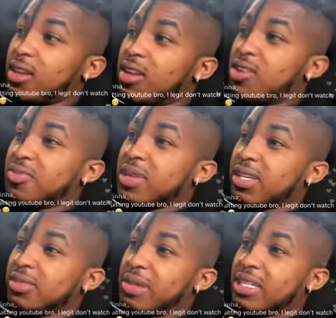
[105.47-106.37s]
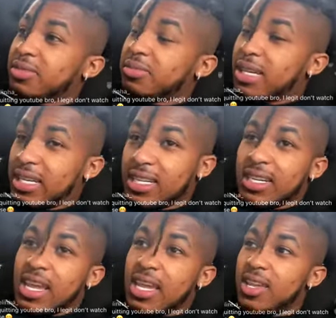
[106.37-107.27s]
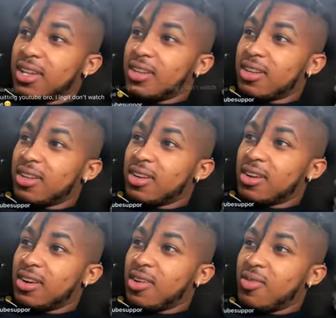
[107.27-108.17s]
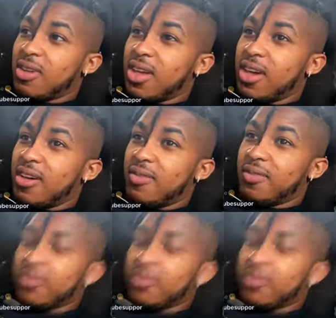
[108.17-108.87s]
I hope niggas make some money today. No cap.